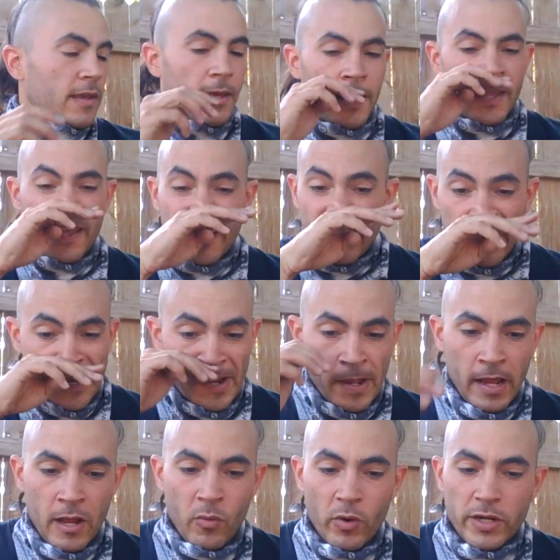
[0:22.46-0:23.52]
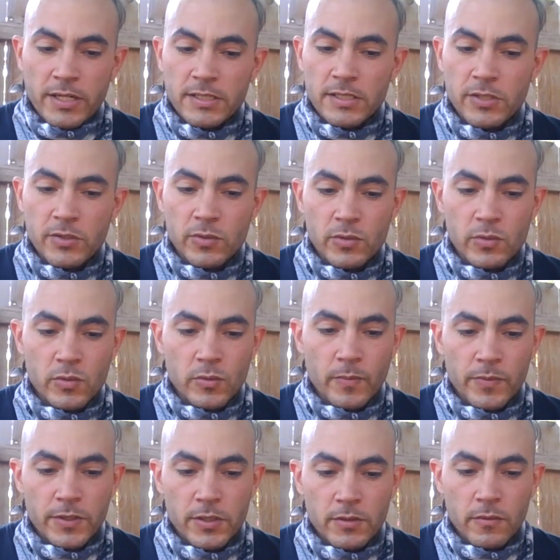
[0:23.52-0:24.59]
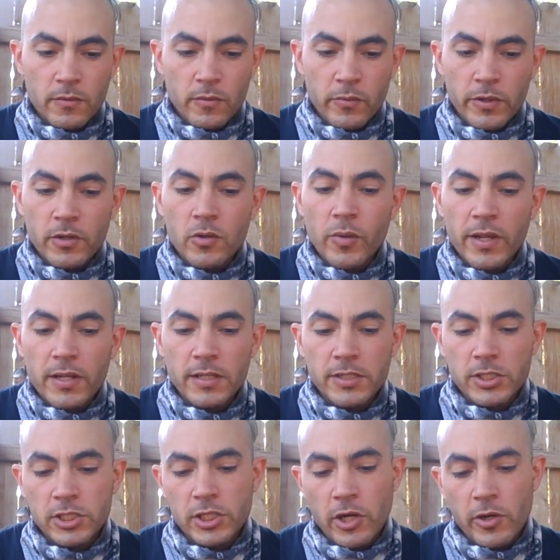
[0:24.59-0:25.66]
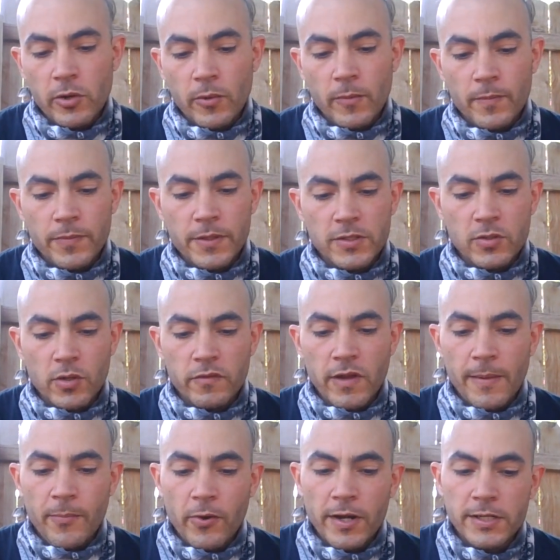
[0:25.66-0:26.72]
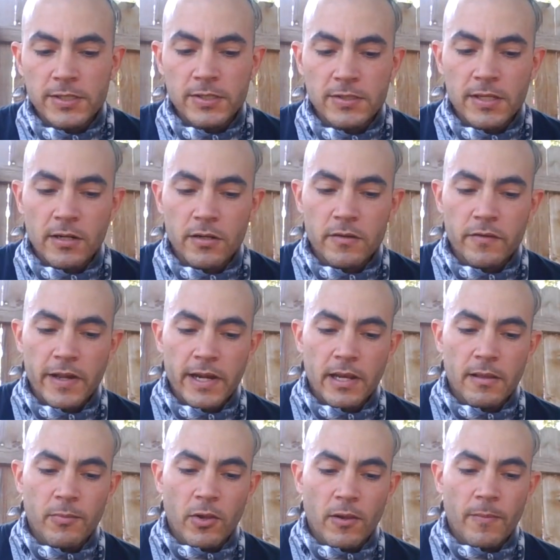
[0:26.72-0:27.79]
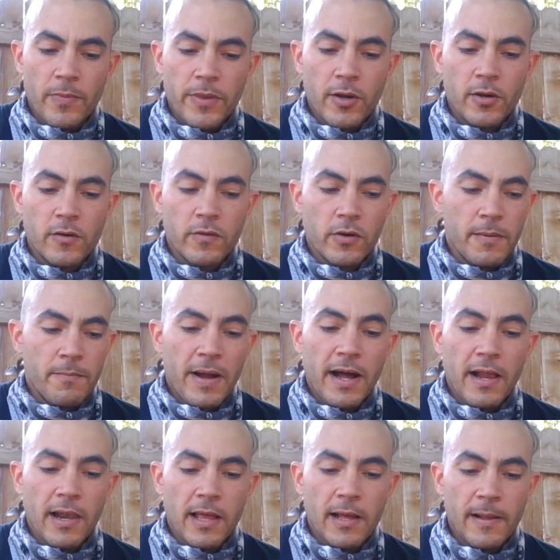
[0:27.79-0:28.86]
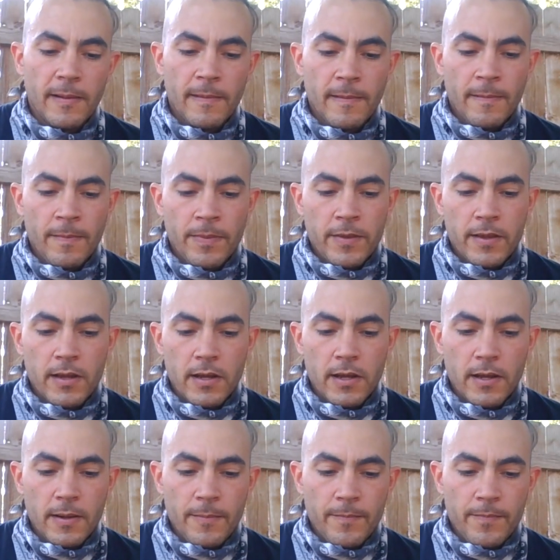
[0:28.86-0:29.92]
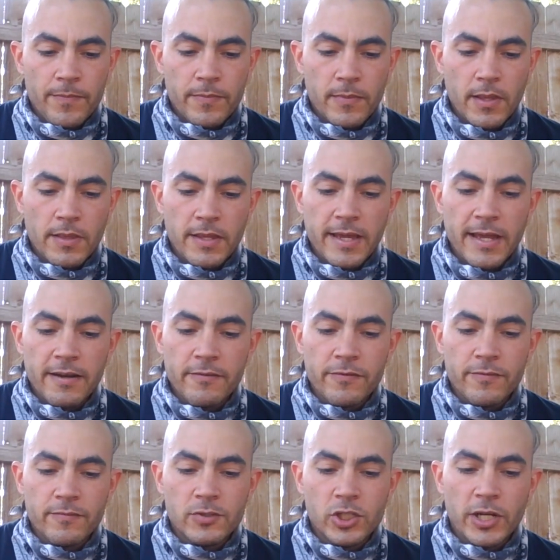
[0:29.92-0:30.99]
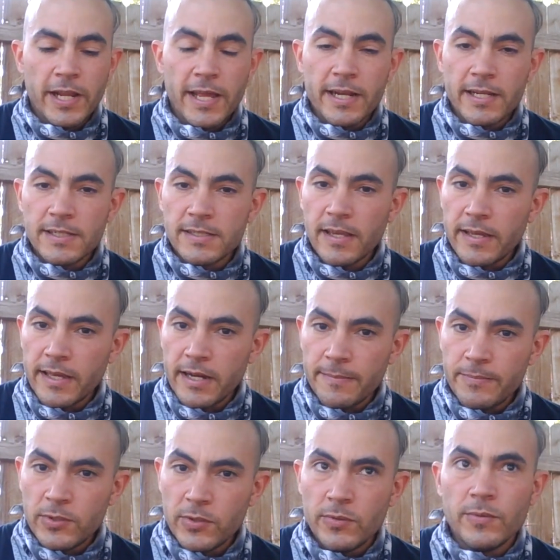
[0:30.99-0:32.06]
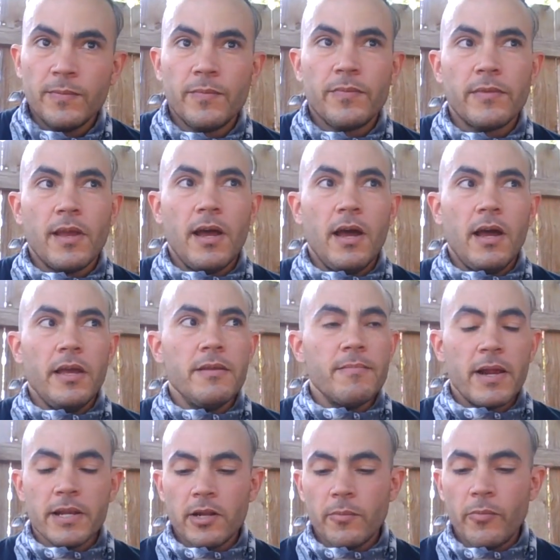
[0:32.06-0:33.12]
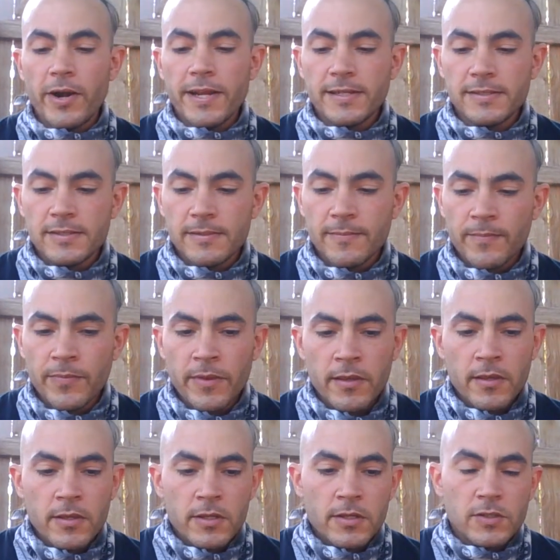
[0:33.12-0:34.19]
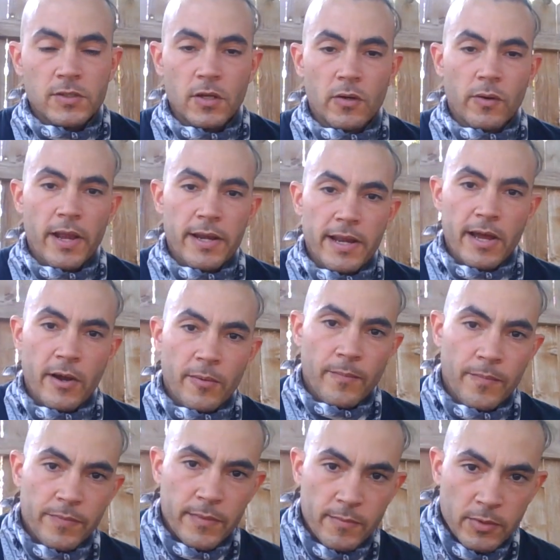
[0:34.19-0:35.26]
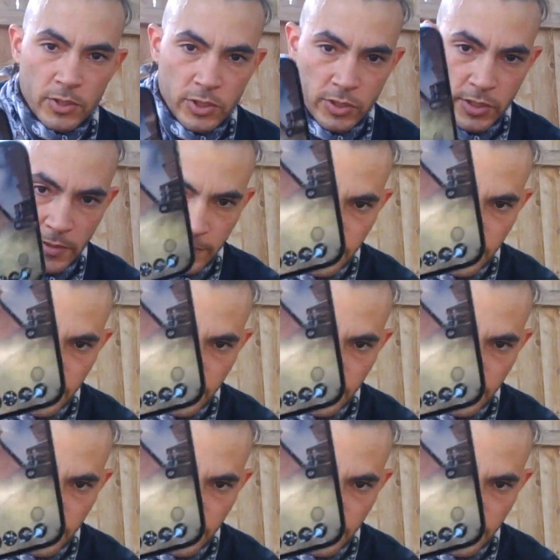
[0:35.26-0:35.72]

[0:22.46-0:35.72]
And I wanted to real quickly show the sort of operations that are available over at Pala. And the kind of shenanigans I get up to in my little breaks. So right now, I'm going to show you.